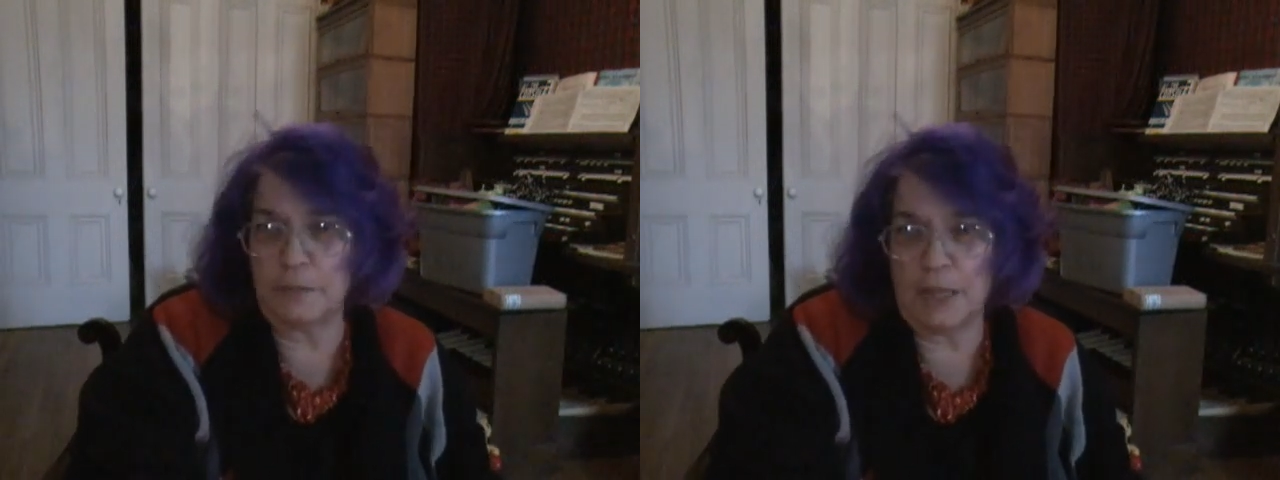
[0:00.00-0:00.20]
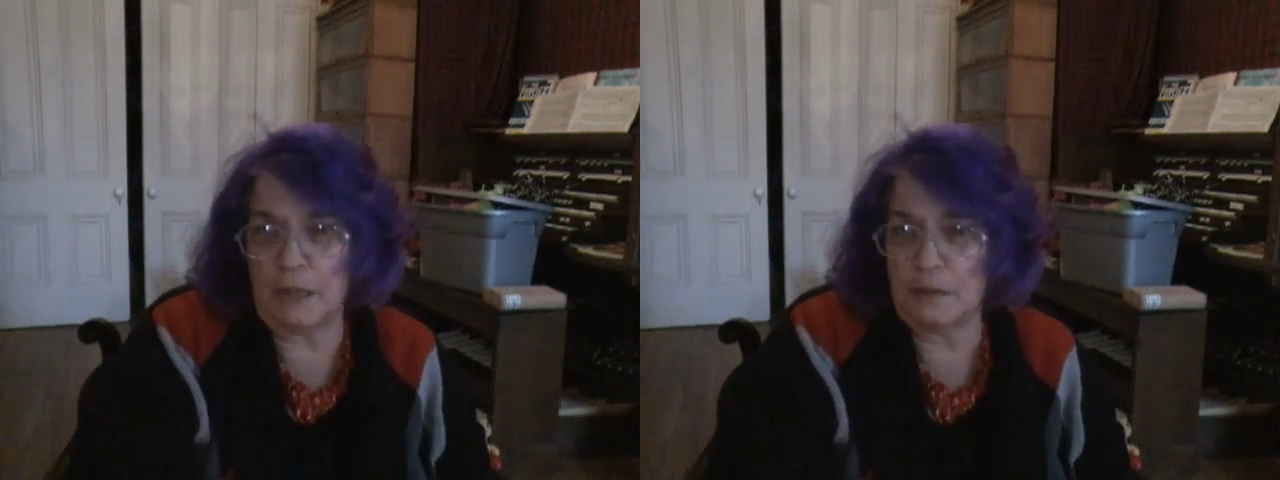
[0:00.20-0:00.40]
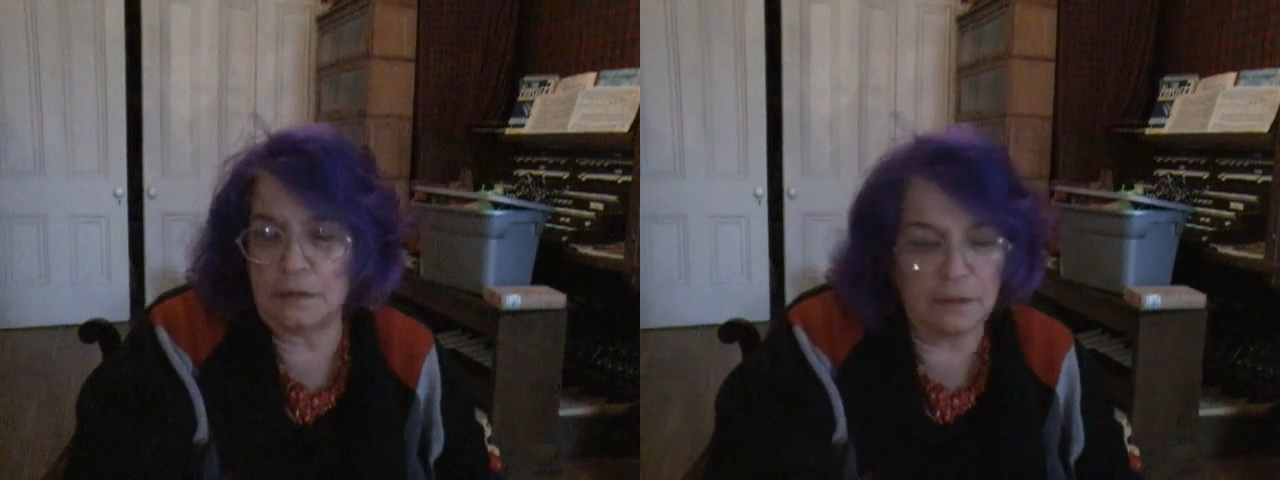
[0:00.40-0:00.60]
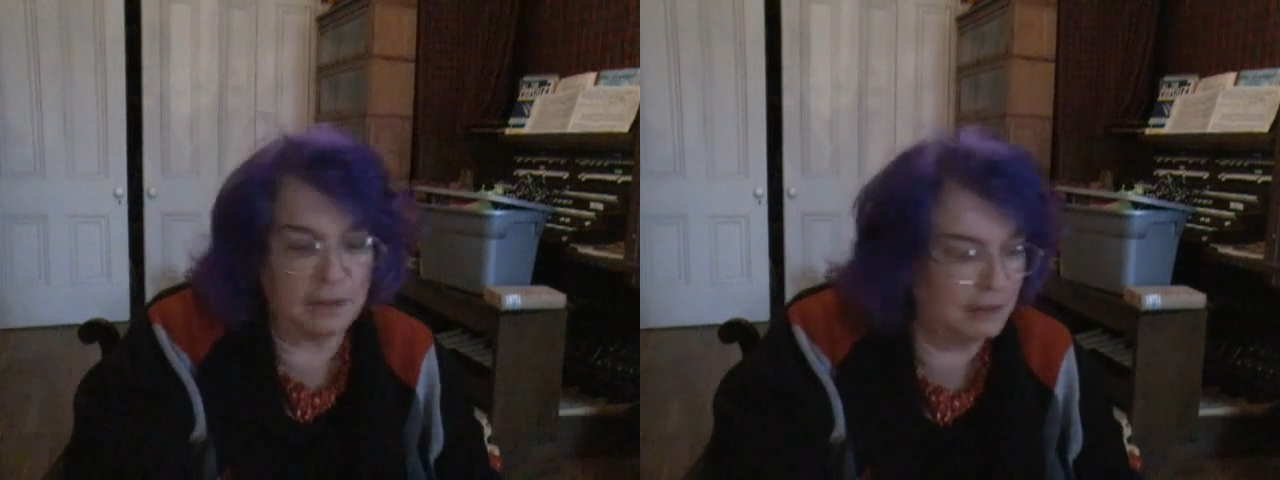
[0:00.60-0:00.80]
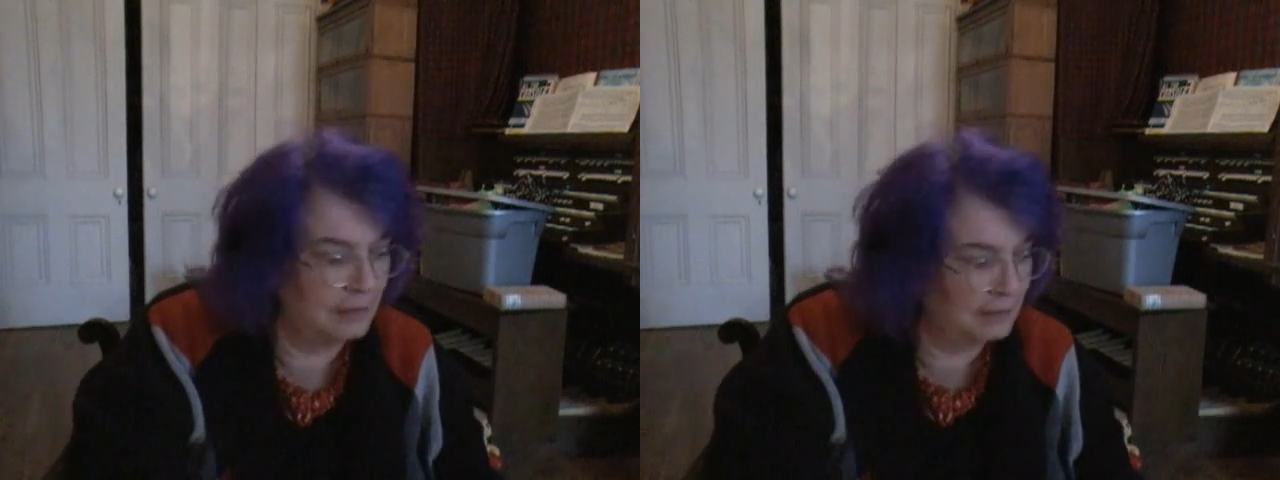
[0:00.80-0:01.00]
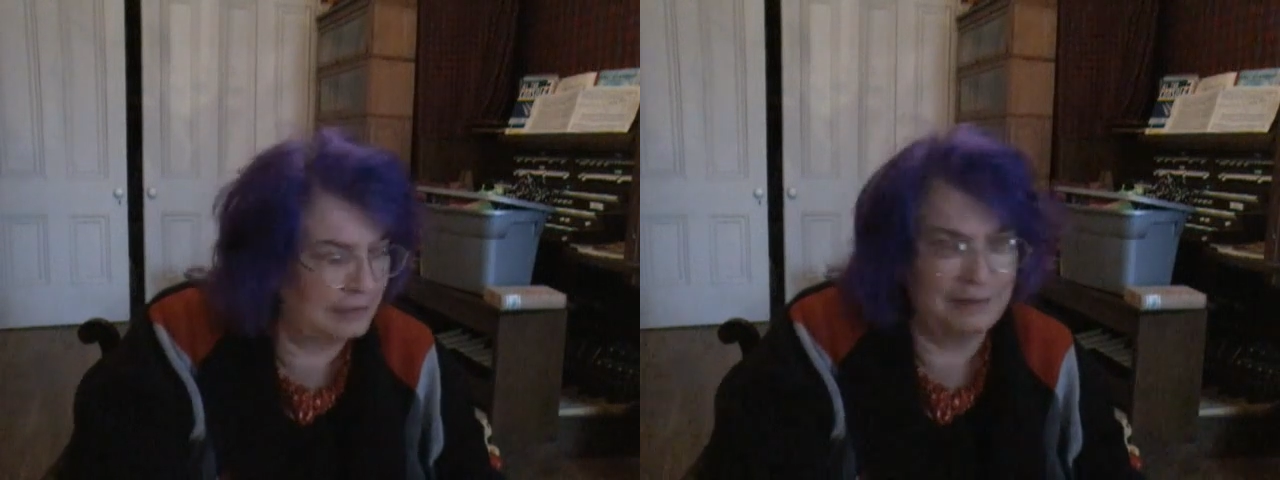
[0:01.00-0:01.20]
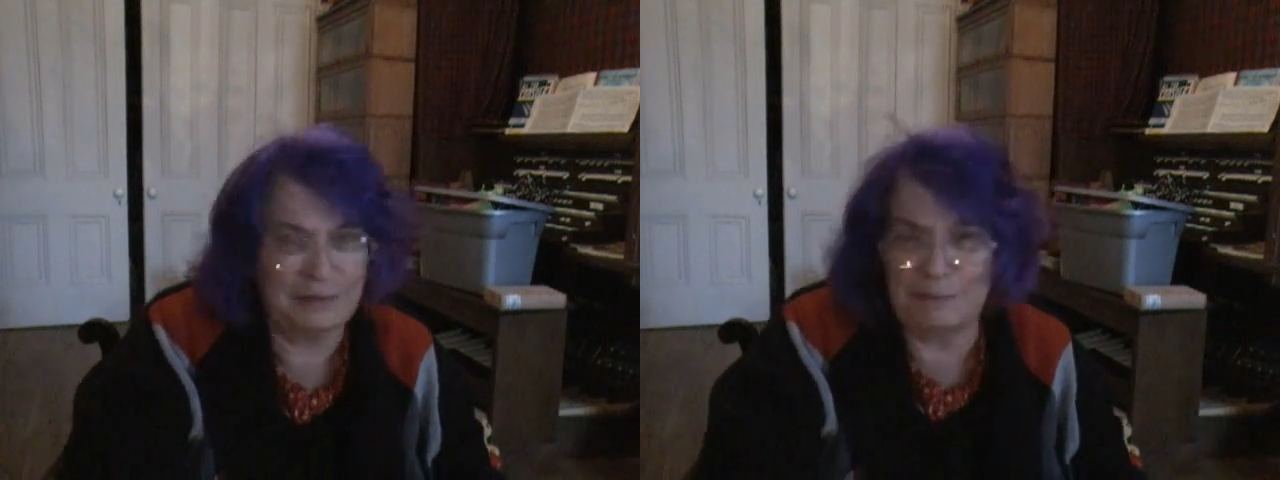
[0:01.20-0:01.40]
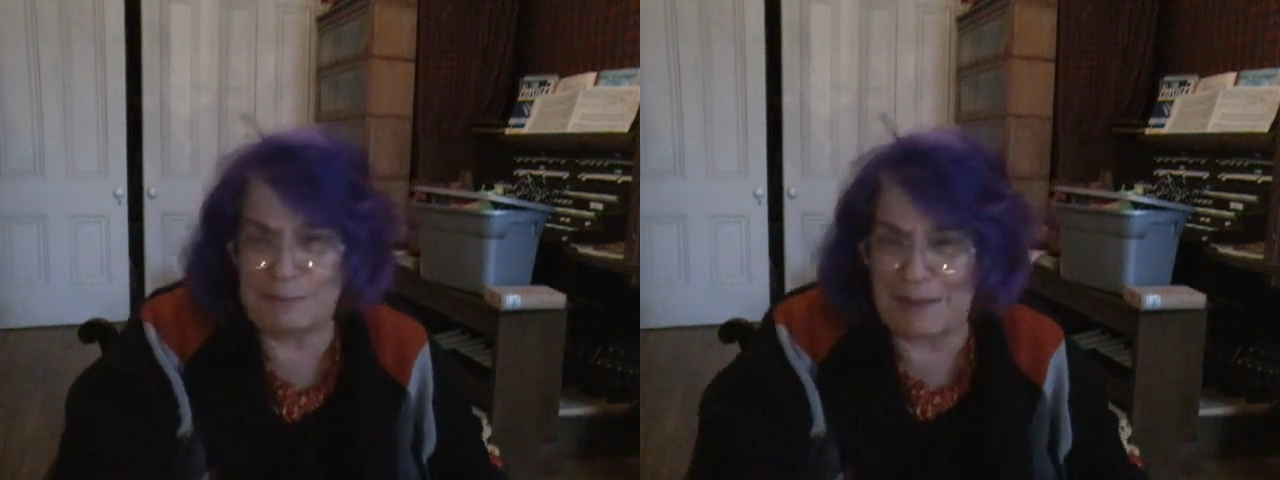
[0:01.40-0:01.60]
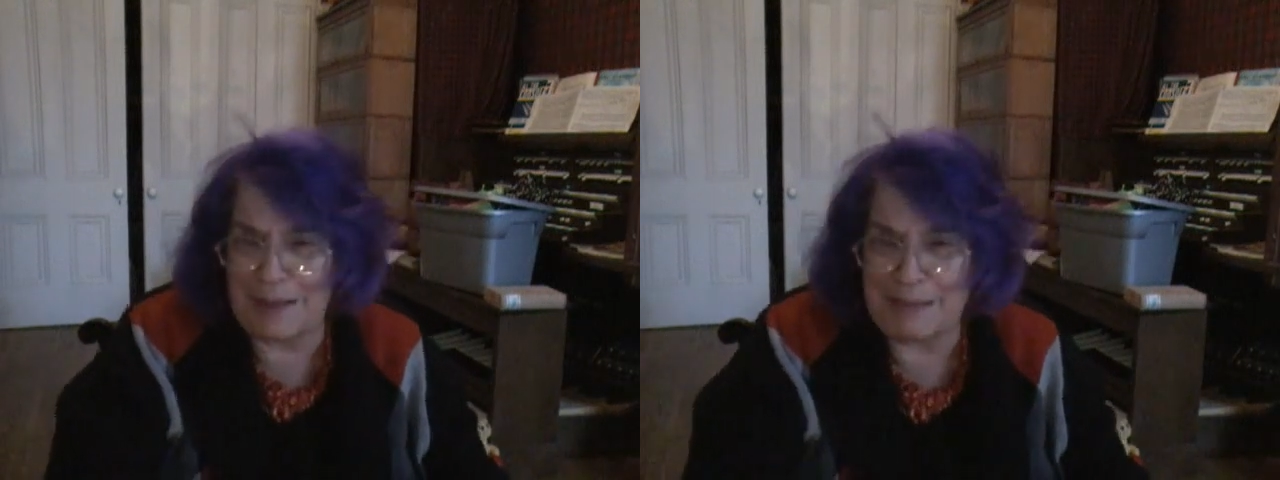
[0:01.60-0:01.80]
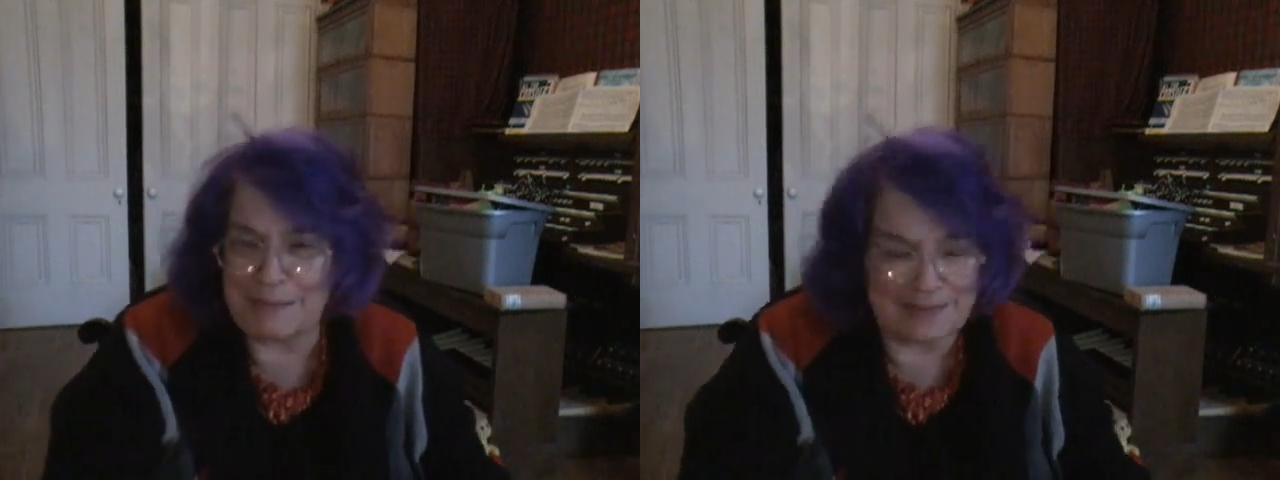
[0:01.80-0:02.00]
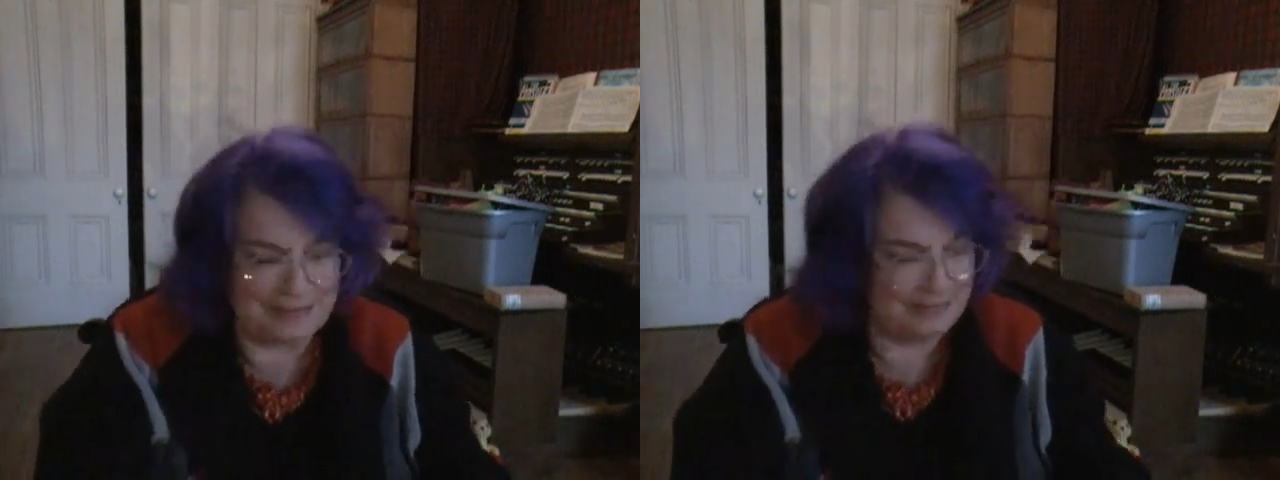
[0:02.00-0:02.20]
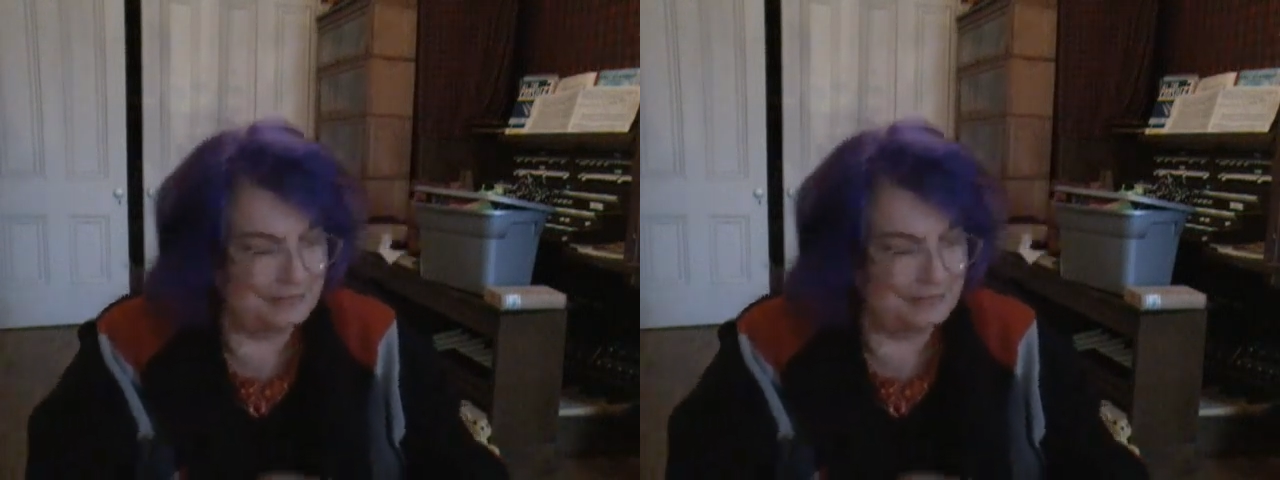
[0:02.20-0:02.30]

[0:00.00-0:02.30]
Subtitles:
about pipes.